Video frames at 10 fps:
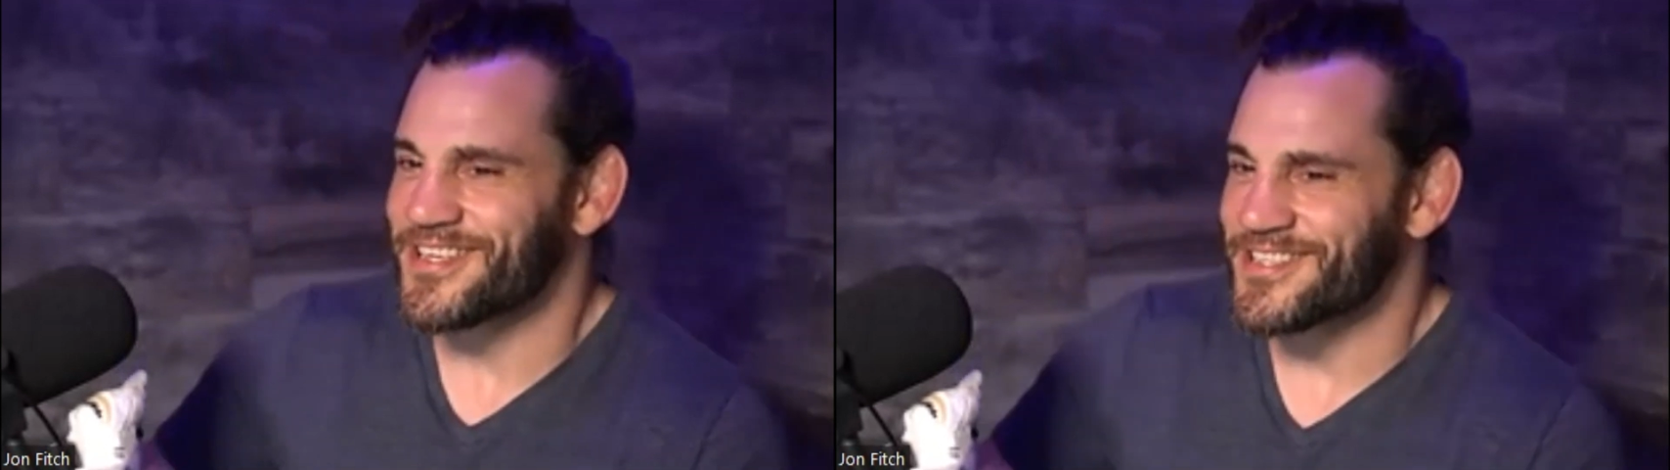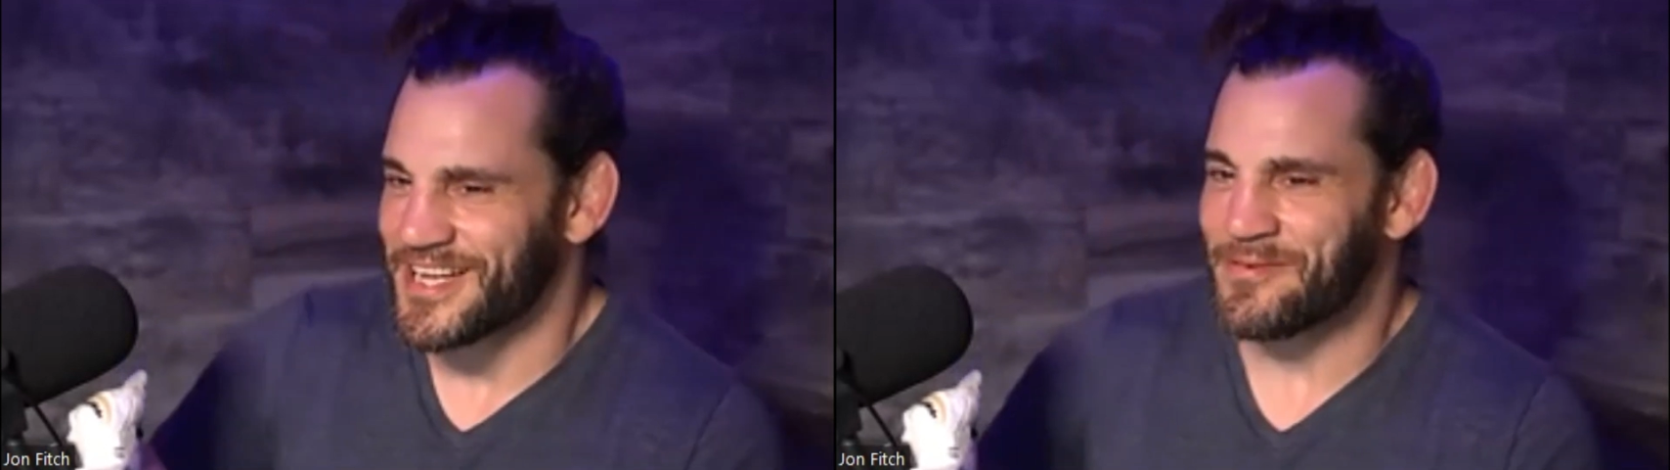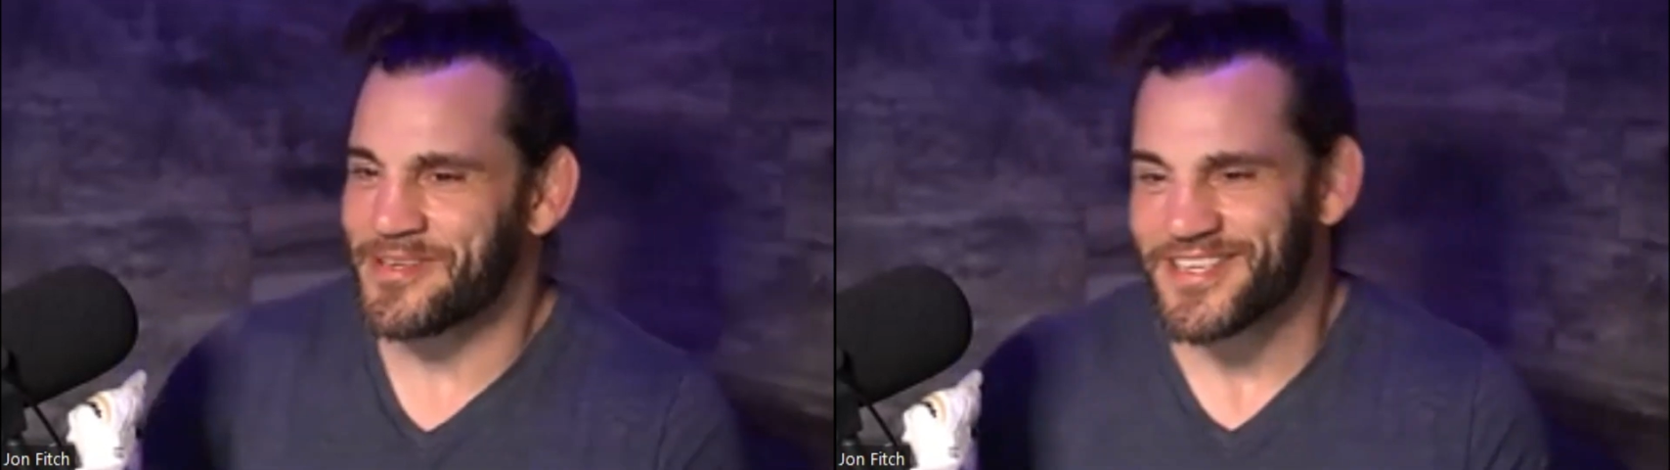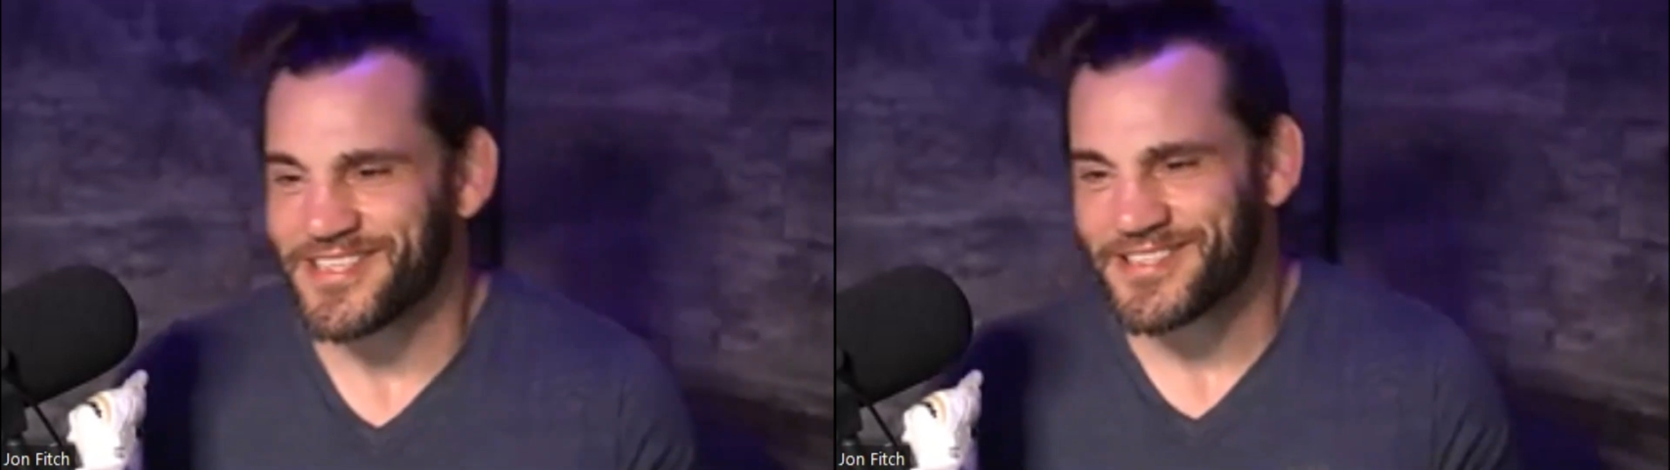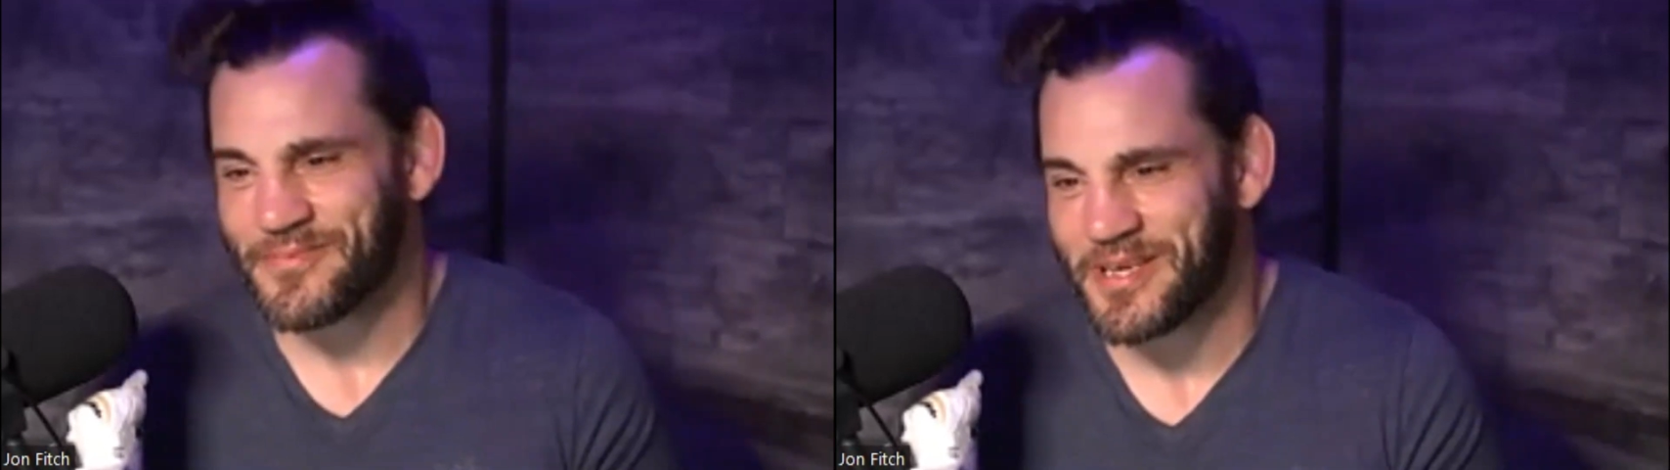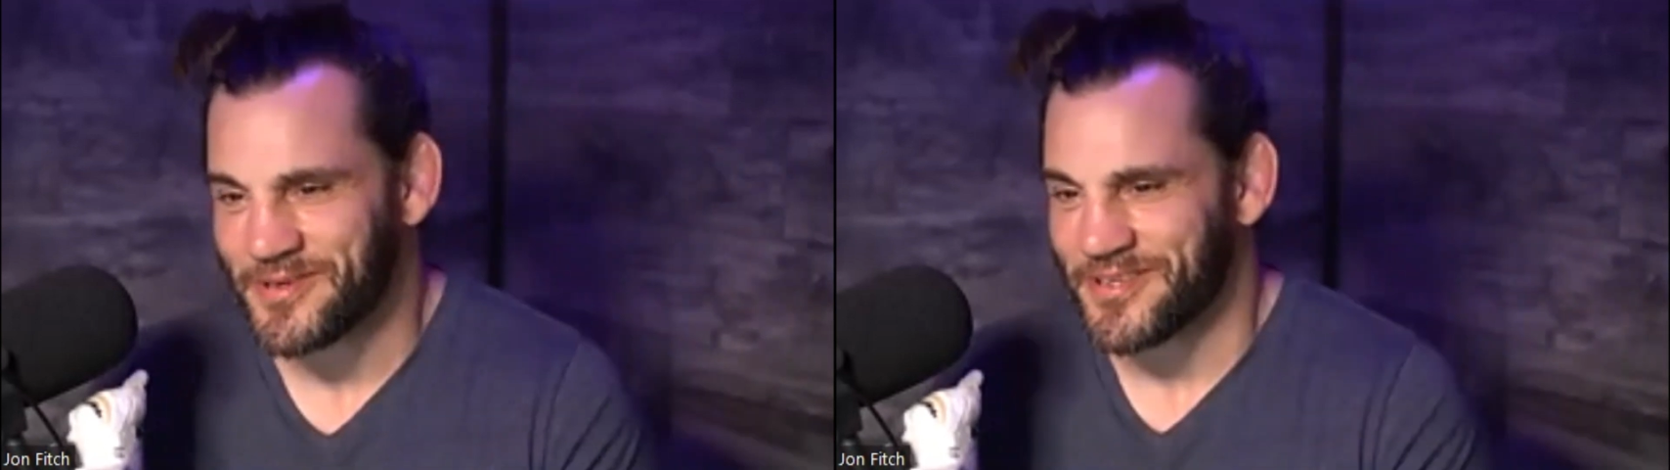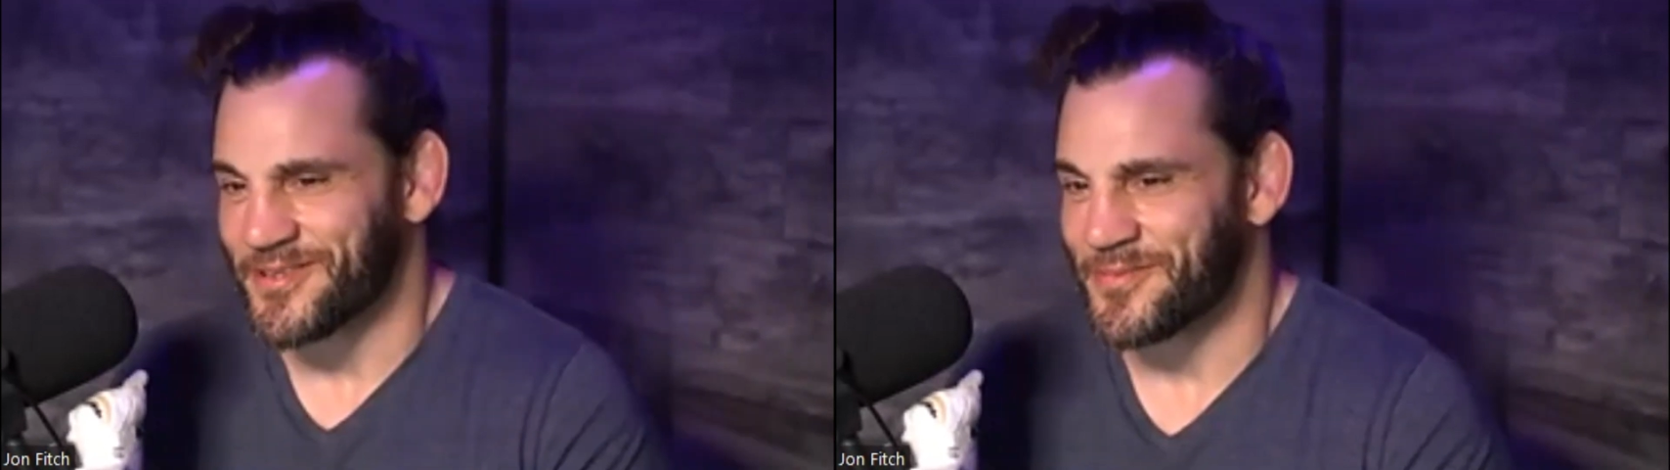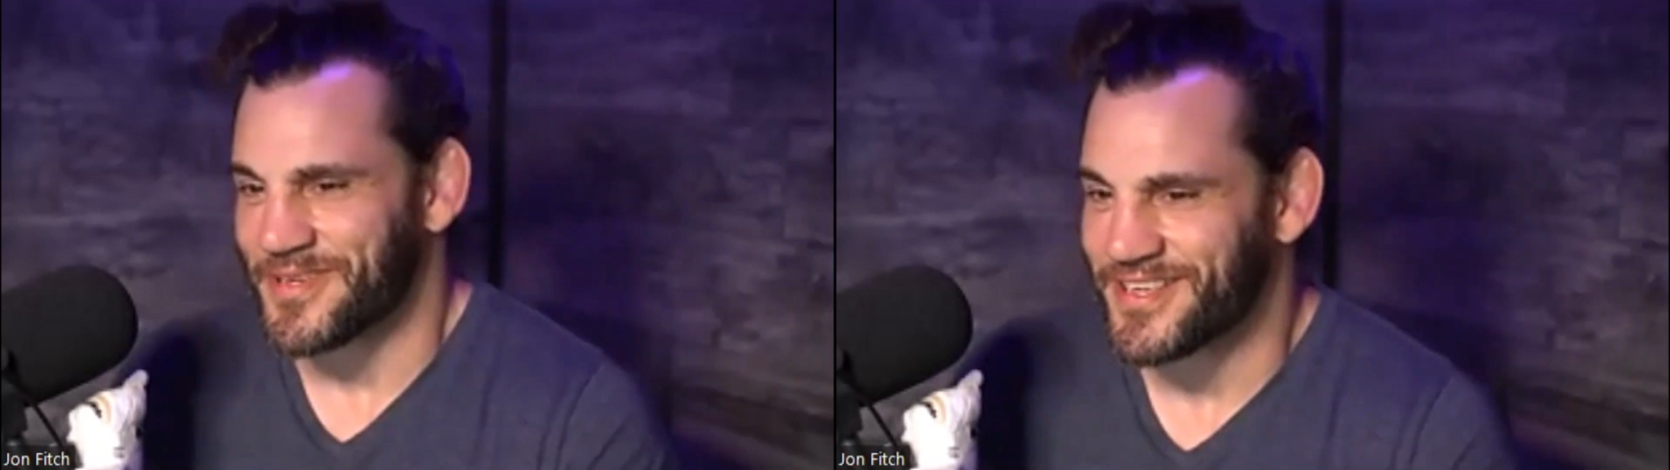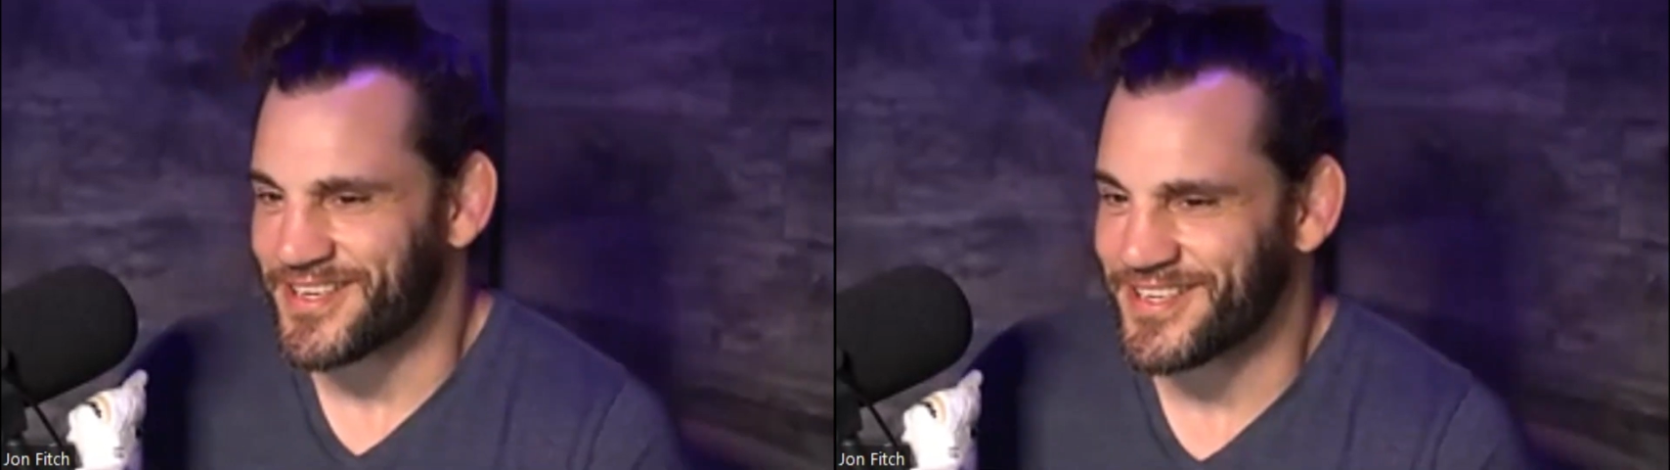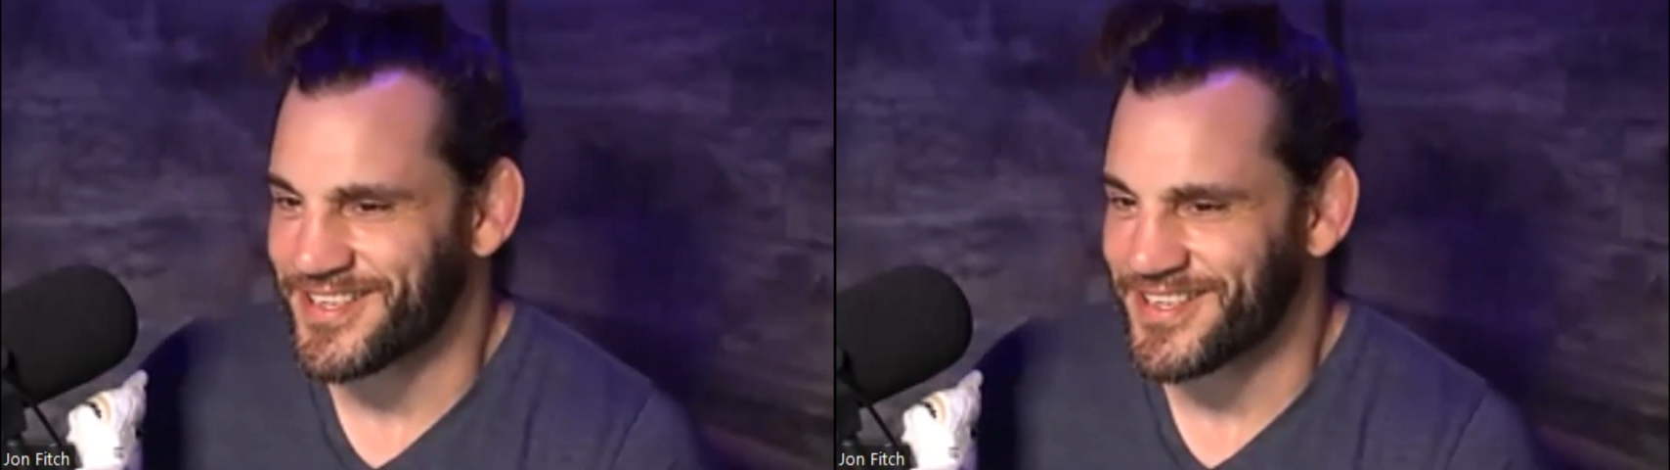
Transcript: sliminess maybe a little bit.